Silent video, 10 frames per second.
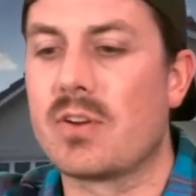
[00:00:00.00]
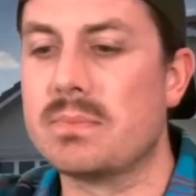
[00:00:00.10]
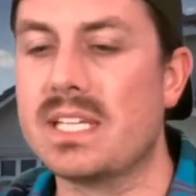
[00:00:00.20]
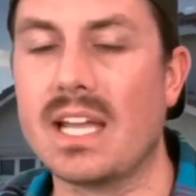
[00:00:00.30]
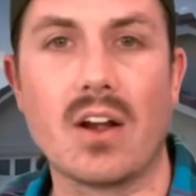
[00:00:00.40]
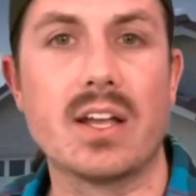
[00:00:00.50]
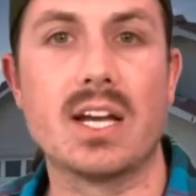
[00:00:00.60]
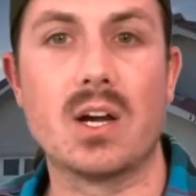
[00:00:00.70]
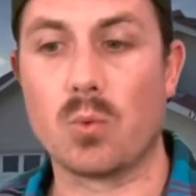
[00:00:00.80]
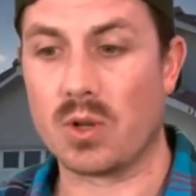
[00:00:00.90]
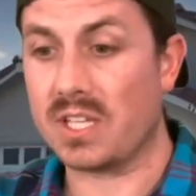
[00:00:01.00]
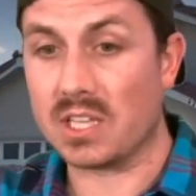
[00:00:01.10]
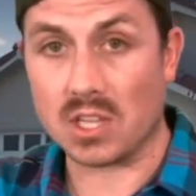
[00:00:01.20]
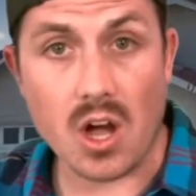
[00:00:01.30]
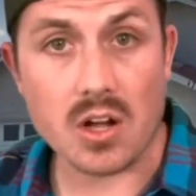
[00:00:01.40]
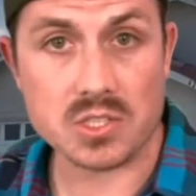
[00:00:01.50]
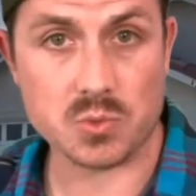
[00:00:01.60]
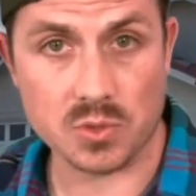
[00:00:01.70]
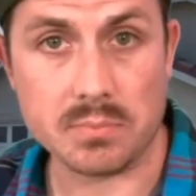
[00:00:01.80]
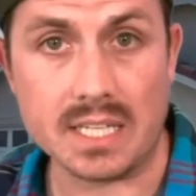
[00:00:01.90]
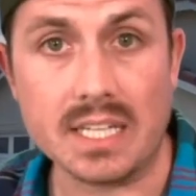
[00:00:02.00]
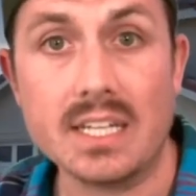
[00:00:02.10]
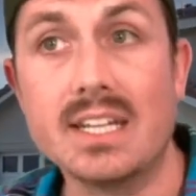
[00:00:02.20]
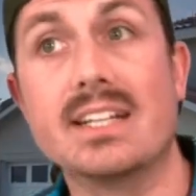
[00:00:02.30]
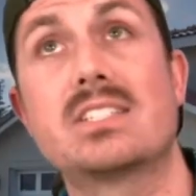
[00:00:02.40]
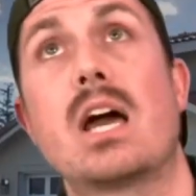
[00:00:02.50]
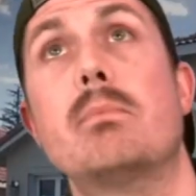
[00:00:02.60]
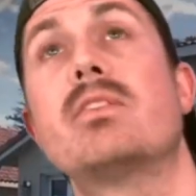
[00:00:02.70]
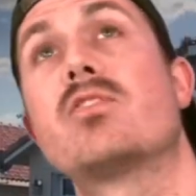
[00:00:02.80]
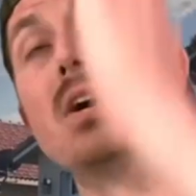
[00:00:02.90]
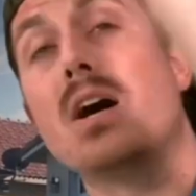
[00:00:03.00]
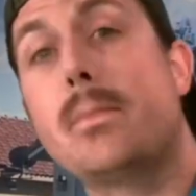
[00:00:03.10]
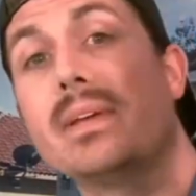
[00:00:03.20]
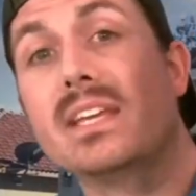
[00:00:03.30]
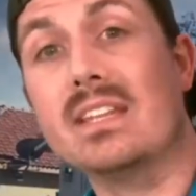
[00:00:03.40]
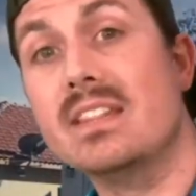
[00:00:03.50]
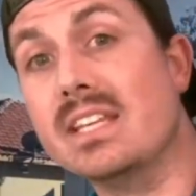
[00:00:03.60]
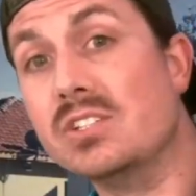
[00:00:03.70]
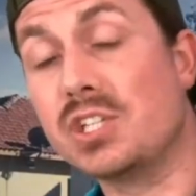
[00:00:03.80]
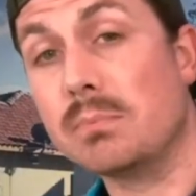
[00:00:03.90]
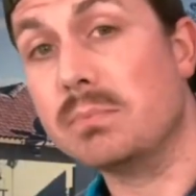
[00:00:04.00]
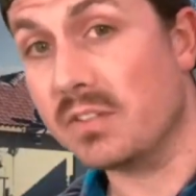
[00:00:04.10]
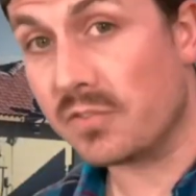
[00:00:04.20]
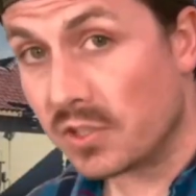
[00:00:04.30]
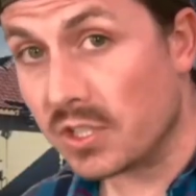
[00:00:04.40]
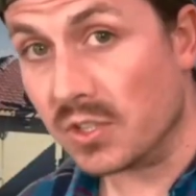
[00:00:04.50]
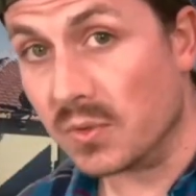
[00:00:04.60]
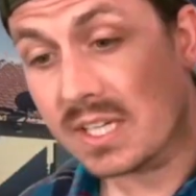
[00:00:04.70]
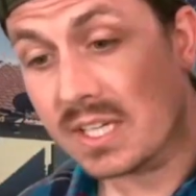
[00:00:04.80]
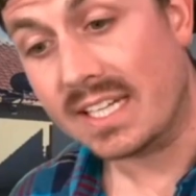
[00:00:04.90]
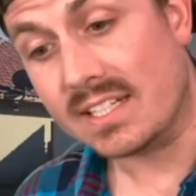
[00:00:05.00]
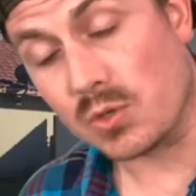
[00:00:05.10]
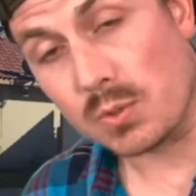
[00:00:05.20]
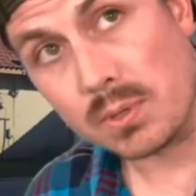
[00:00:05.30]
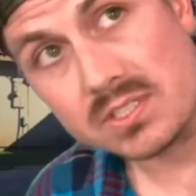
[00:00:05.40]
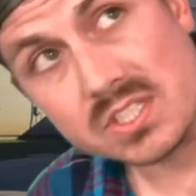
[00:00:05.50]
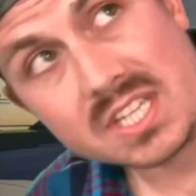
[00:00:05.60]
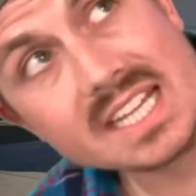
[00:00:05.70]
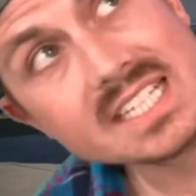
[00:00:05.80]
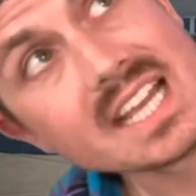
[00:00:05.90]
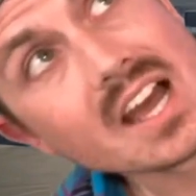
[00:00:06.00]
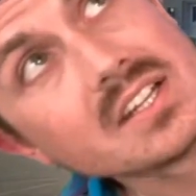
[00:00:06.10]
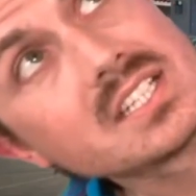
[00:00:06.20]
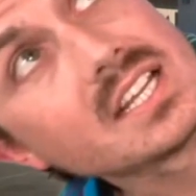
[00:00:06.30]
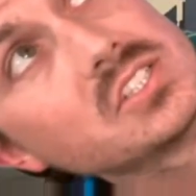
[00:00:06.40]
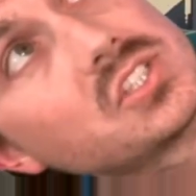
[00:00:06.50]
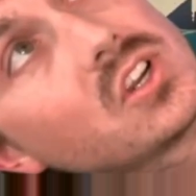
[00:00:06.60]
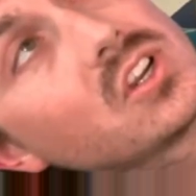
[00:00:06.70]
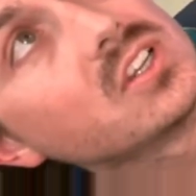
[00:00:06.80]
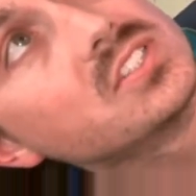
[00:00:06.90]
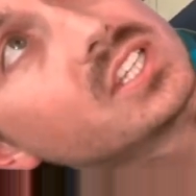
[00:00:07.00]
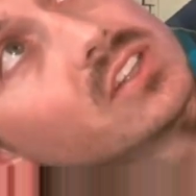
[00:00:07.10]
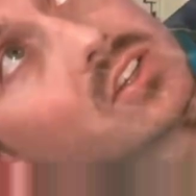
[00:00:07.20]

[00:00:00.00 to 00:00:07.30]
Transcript: from the area where the logs would be. It's coming from up in the chimney flue. And so he puts his head down and kind of turns and